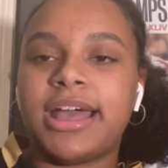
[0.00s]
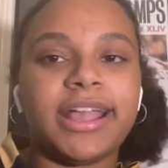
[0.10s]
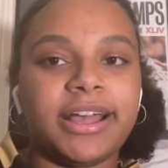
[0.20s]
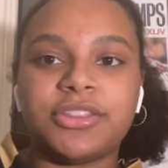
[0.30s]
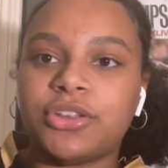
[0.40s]

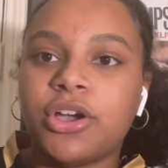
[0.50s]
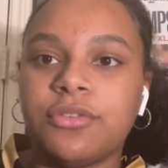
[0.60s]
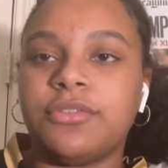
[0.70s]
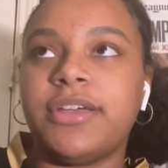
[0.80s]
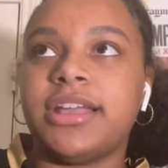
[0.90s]
I got the
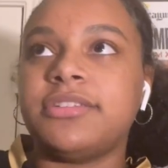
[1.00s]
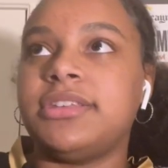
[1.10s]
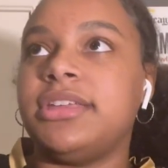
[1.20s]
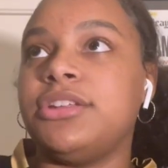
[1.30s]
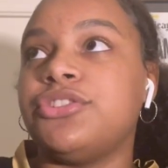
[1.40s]
COVID
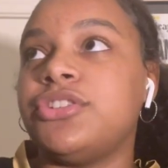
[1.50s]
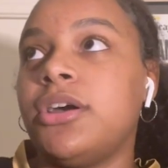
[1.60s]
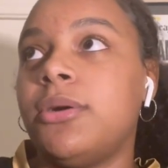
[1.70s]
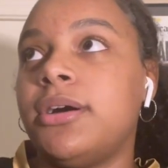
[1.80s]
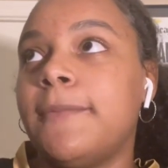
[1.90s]
vaccine,
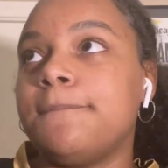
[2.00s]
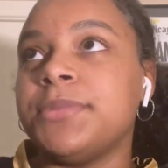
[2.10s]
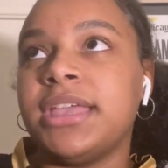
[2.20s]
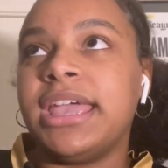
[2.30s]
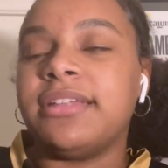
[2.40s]
so
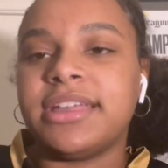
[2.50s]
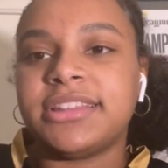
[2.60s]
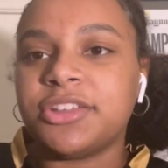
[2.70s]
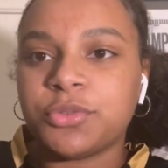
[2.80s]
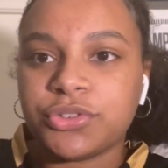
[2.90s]
and
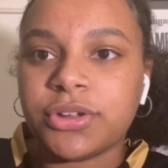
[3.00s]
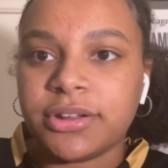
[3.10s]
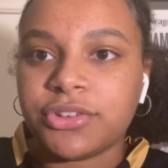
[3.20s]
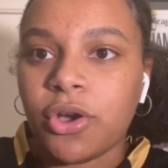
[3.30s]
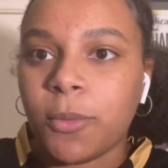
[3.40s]
things were
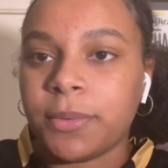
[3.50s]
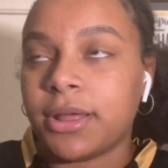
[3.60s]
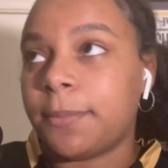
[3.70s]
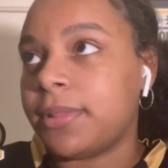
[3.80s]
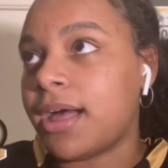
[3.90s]
starting to open
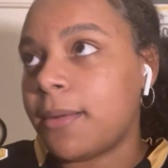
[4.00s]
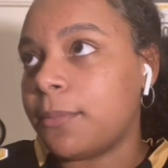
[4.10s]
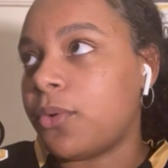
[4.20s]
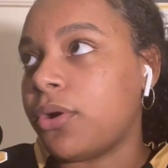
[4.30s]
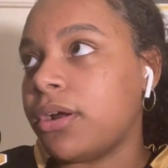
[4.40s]
up a lot
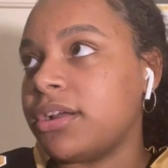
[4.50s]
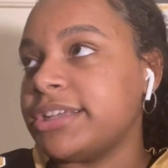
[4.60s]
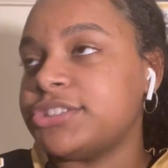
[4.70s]
more.